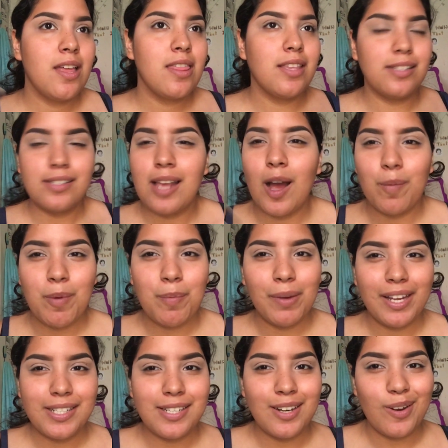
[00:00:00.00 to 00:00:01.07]
this is how people
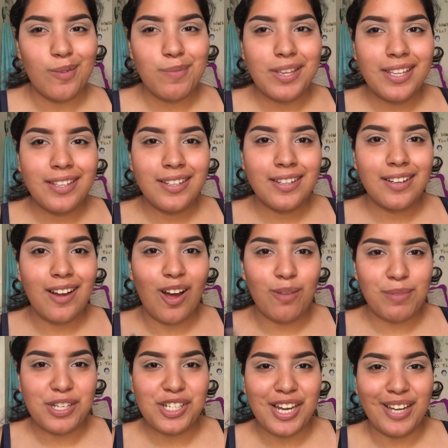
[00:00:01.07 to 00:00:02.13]
get to know me on
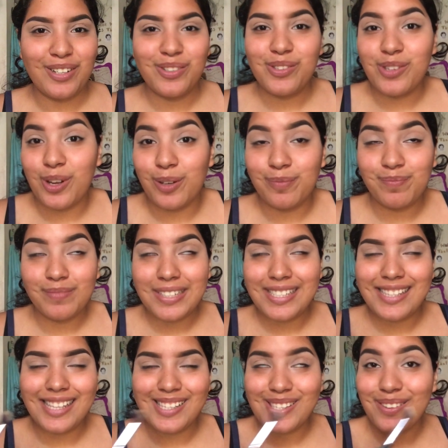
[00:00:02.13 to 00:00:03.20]
my channel, so
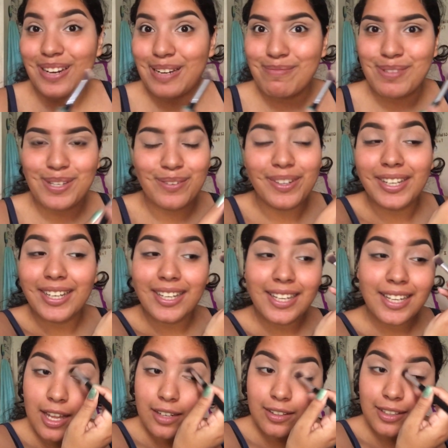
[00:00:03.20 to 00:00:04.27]
that's what I'm doing.
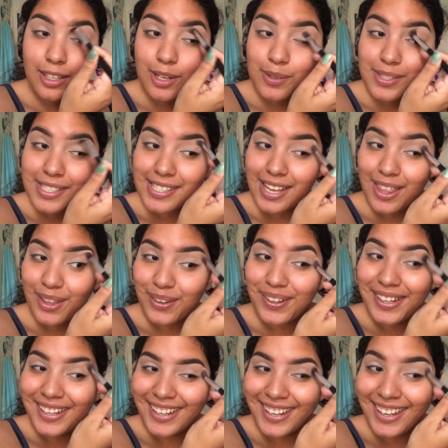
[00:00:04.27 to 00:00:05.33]
I don't really know what to say
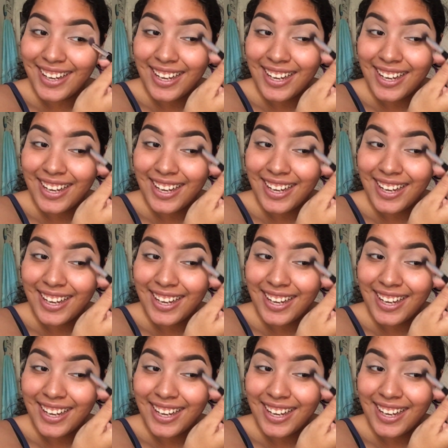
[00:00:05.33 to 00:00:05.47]
though.